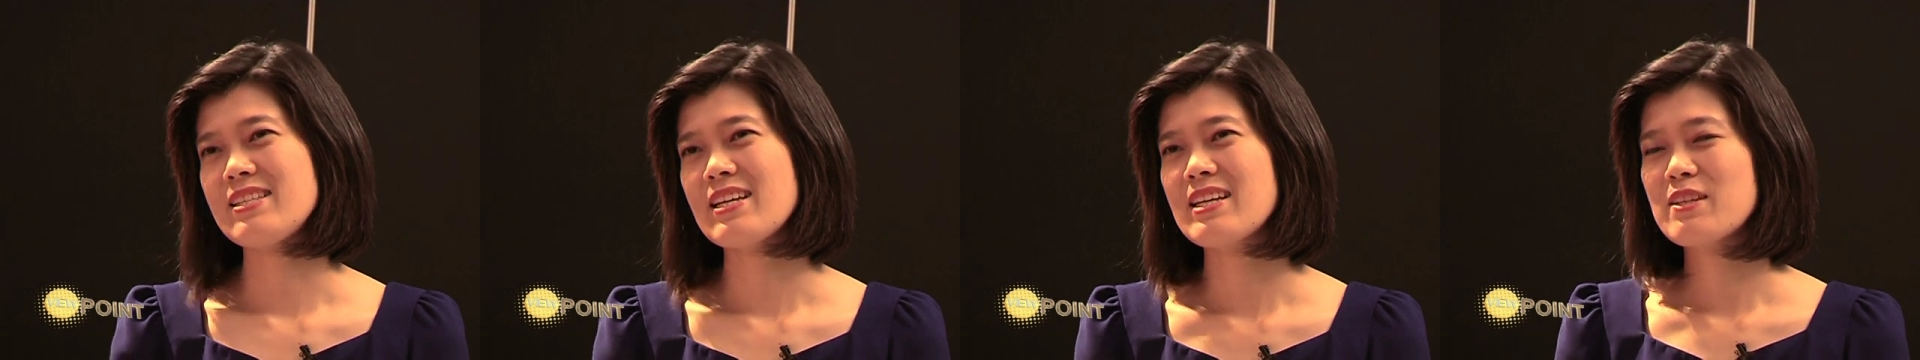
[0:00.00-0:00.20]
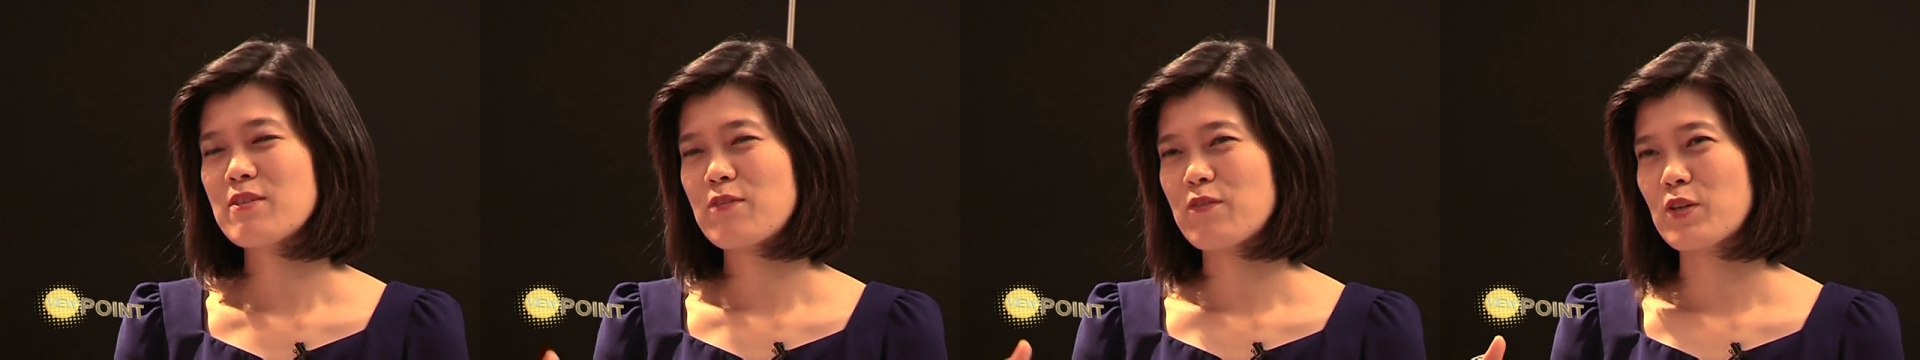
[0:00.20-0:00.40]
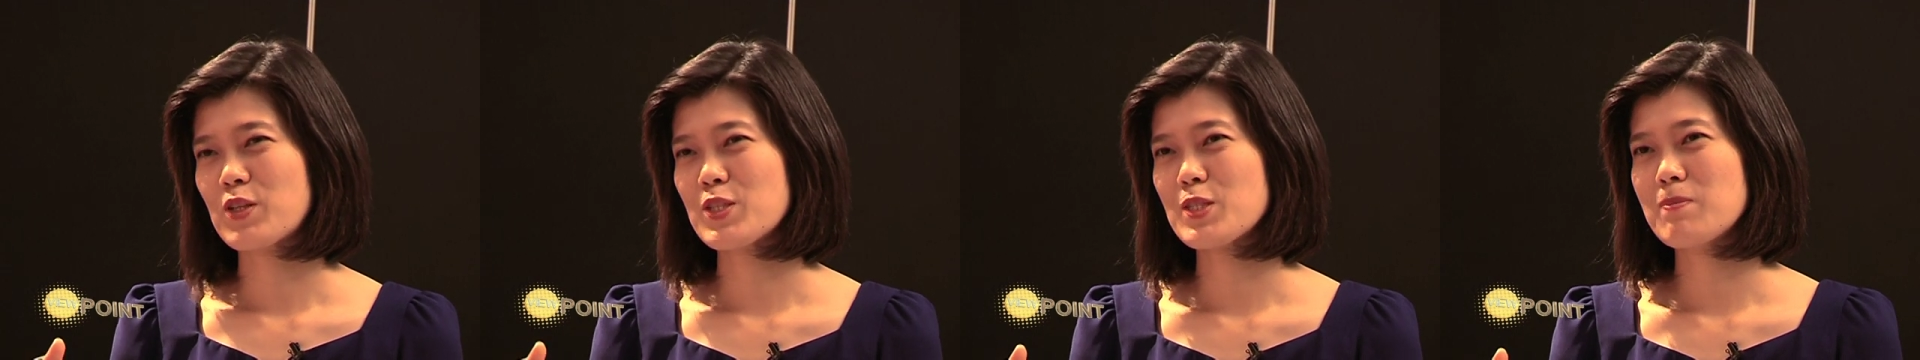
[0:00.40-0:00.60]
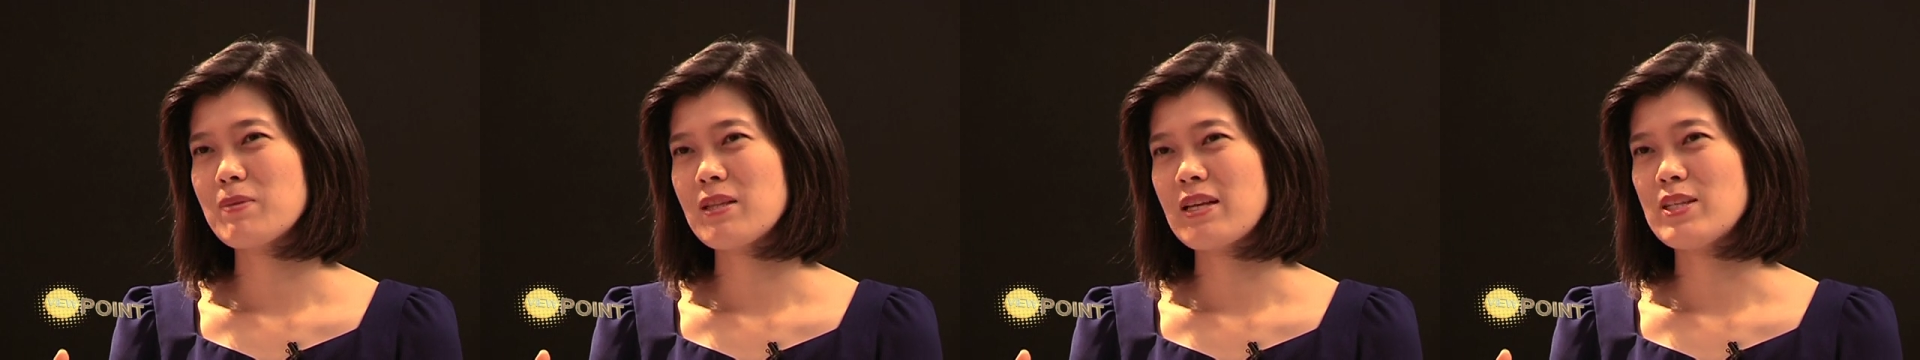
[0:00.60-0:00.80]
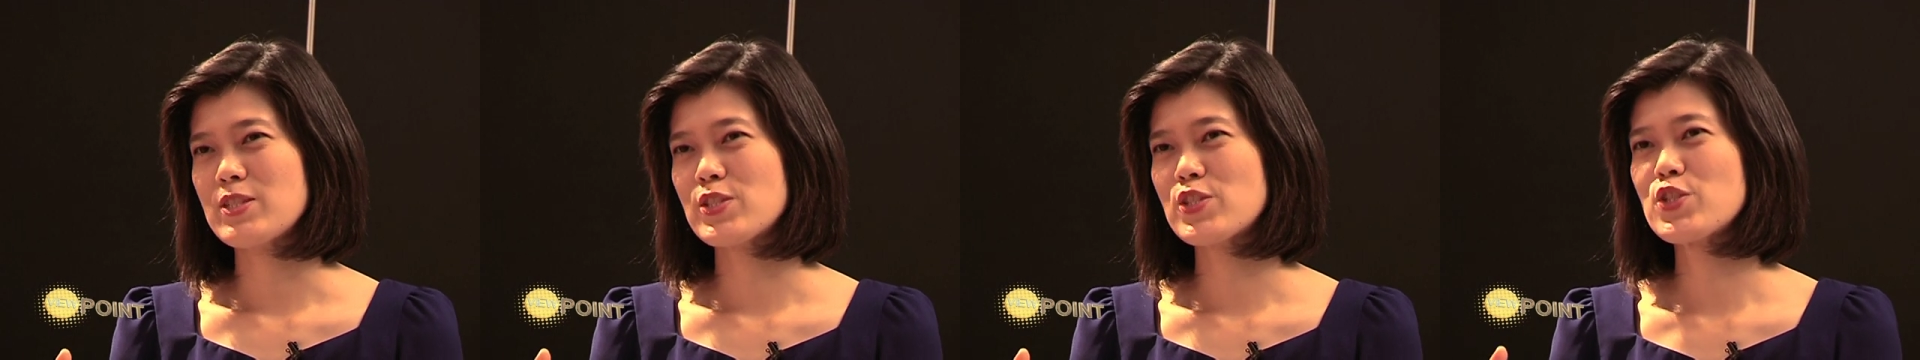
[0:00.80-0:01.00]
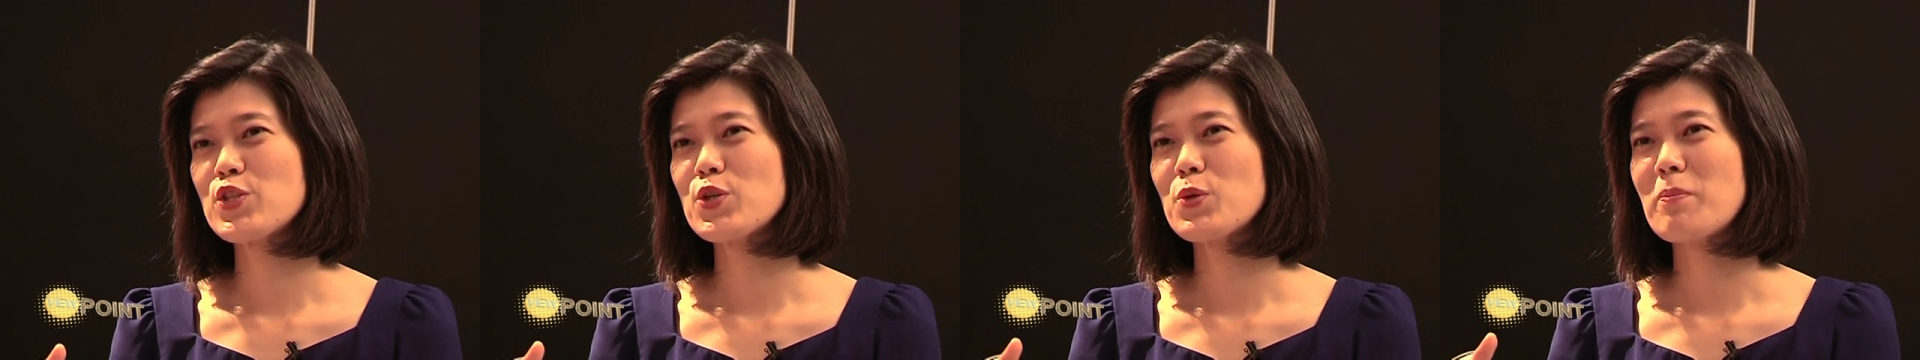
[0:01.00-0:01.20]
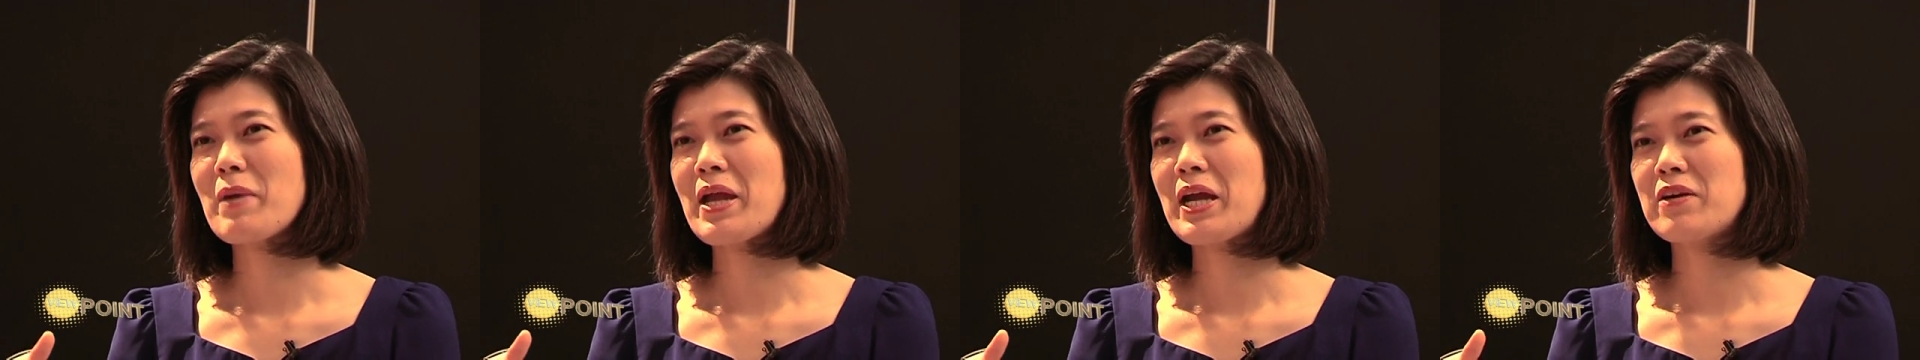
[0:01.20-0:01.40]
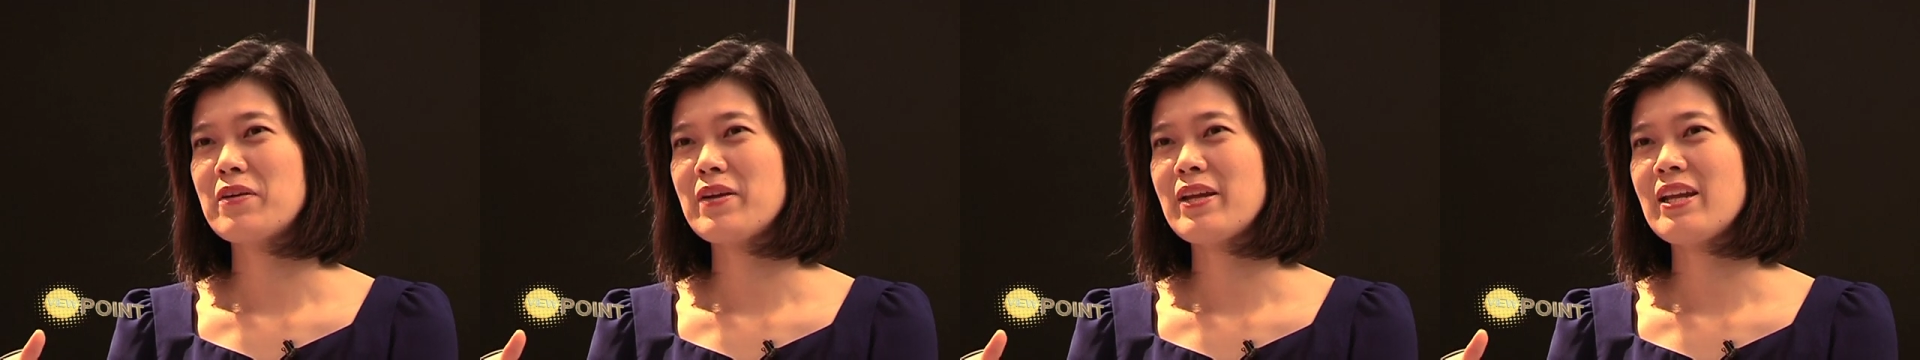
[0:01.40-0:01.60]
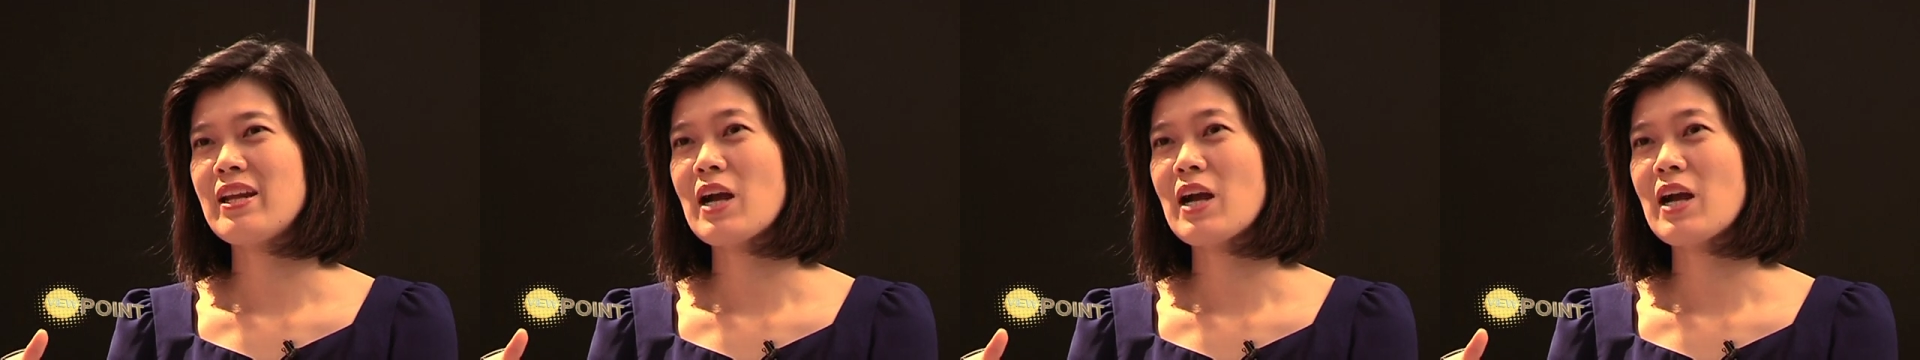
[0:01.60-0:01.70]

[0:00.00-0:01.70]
in the first place to marry